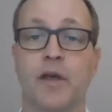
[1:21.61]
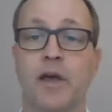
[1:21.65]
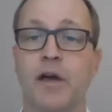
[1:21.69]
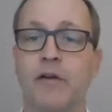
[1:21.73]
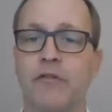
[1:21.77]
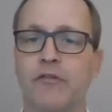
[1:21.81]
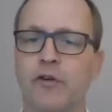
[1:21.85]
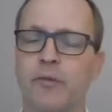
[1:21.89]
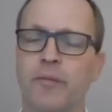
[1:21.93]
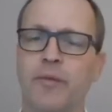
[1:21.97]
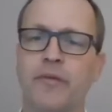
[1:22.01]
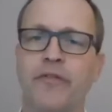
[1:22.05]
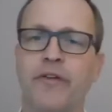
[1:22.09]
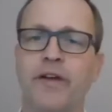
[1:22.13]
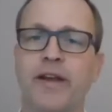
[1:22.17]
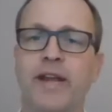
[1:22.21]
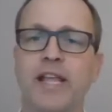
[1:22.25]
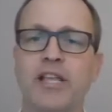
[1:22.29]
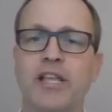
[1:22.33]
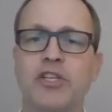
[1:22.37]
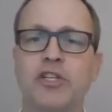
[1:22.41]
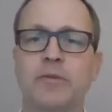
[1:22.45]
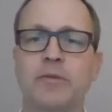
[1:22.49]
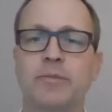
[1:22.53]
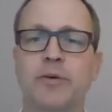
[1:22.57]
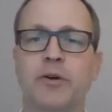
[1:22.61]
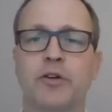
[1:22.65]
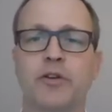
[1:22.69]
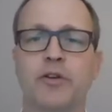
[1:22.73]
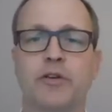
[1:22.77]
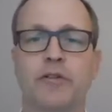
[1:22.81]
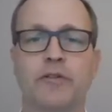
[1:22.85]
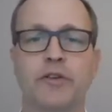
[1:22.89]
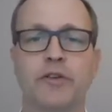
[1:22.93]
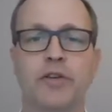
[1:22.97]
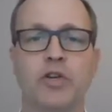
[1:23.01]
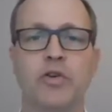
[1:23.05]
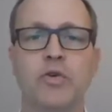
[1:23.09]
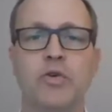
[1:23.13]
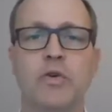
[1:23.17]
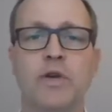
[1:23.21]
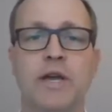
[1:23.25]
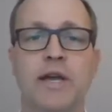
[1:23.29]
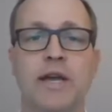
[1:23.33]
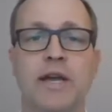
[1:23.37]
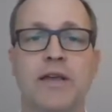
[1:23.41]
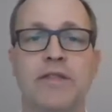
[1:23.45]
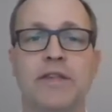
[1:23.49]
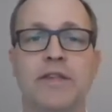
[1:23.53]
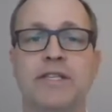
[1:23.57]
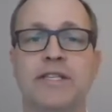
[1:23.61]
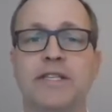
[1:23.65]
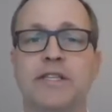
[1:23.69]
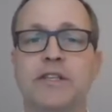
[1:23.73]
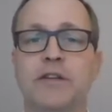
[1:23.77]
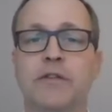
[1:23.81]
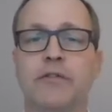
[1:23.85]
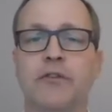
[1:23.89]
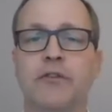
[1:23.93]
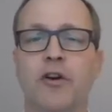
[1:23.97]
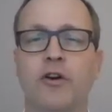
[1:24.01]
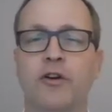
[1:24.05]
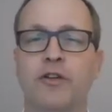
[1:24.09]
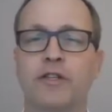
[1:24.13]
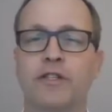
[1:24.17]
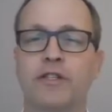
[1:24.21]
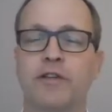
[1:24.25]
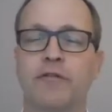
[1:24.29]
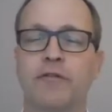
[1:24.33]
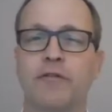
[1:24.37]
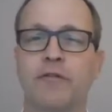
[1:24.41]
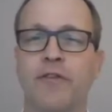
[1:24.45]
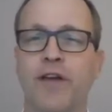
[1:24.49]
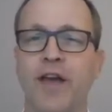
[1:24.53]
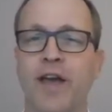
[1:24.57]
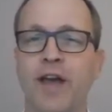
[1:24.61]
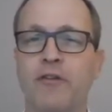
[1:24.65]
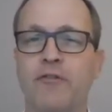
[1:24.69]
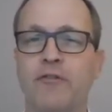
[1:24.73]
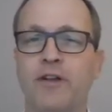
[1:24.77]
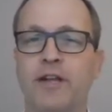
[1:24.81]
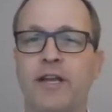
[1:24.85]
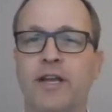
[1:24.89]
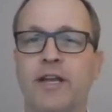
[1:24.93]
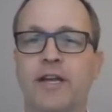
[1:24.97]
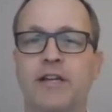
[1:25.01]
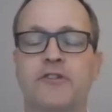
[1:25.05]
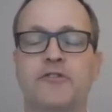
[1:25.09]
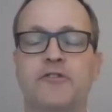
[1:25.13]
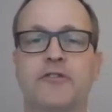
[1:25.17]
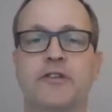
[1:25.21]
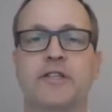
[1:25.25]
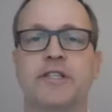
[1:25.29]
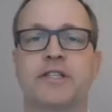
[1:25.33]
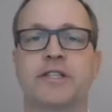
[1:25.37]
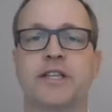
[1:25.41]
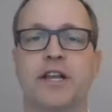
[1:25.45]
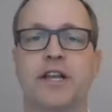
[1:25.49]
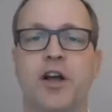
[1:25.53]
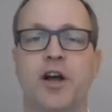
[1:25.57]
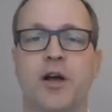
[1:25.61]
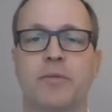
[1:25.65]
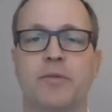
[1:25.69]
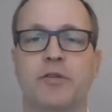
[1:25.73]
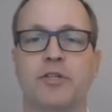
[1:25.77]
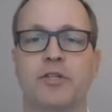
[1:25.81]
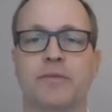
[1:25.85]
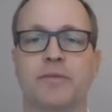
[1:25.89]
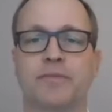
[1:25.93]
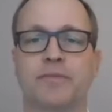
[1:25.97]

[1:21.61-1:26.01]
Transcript: From a financial point of view, this is of course a very interesting option.